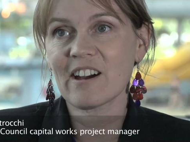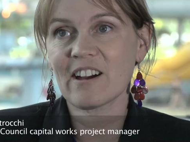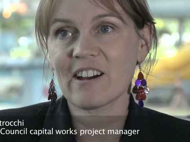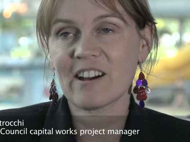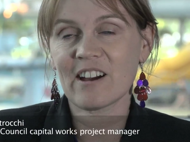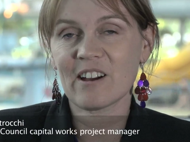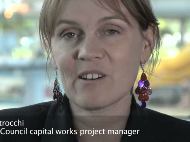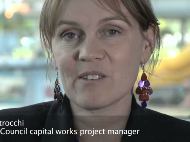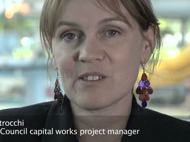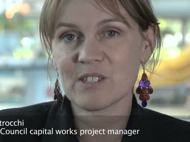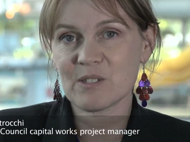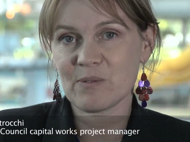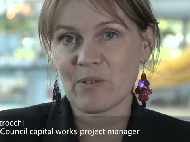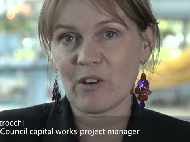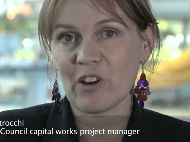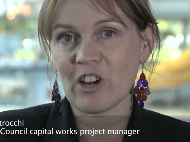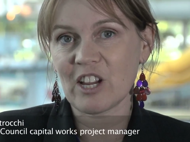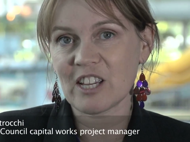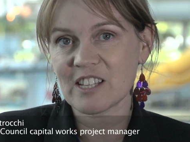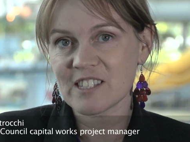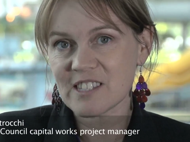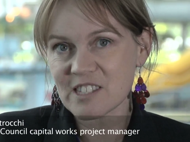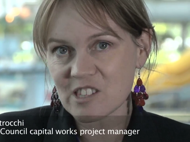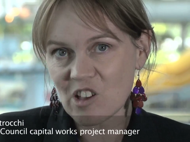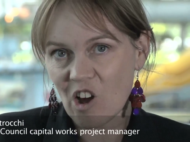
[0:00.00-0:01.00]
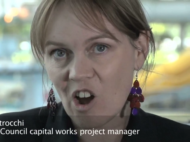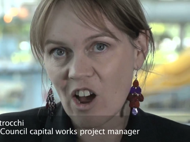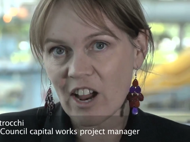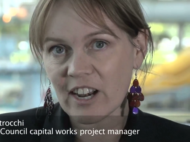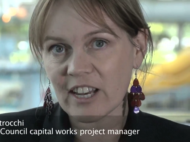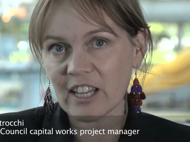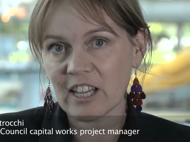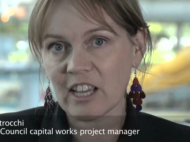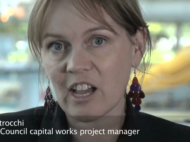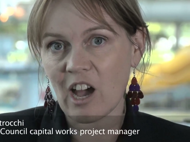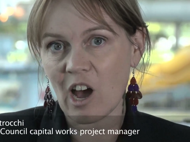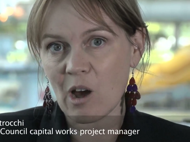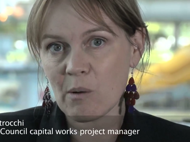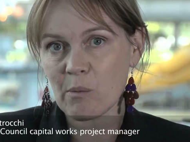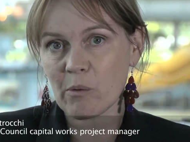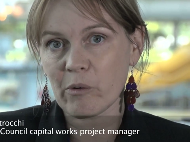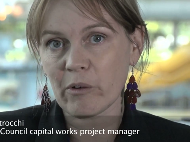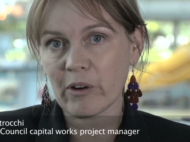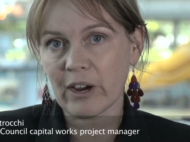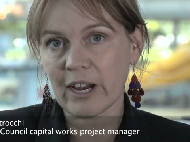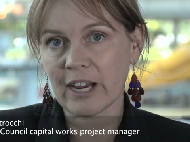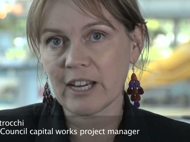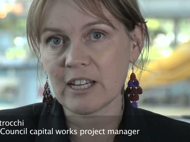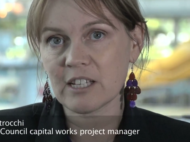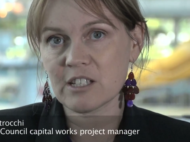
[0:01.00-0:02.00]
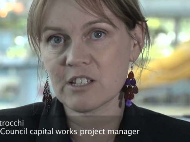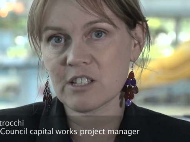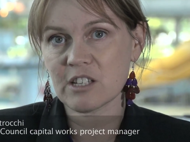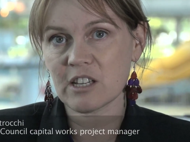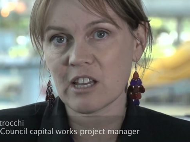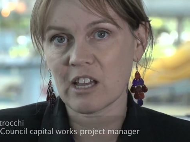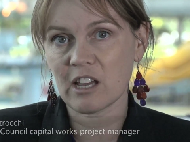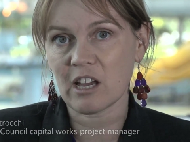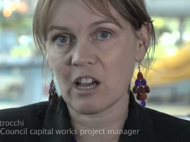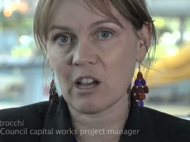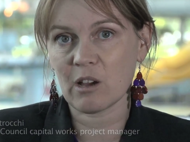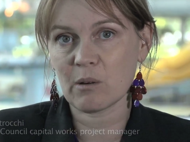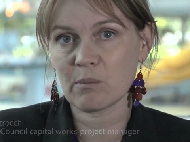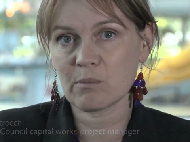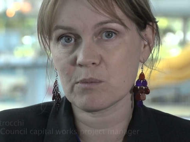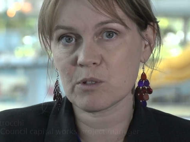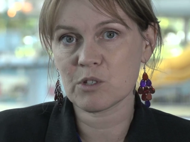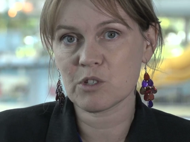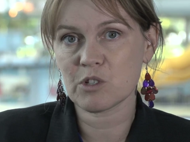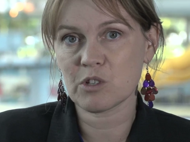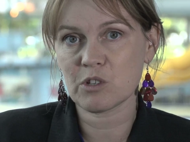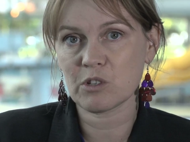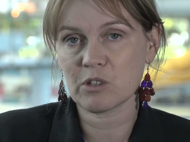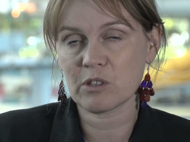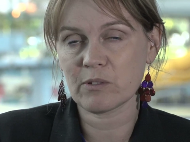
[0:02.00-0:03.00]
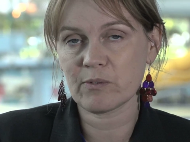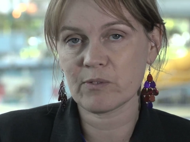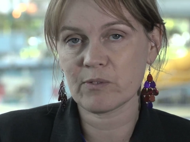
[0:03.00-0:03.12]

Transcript: Uh, it's a very exciting upgrade um, to the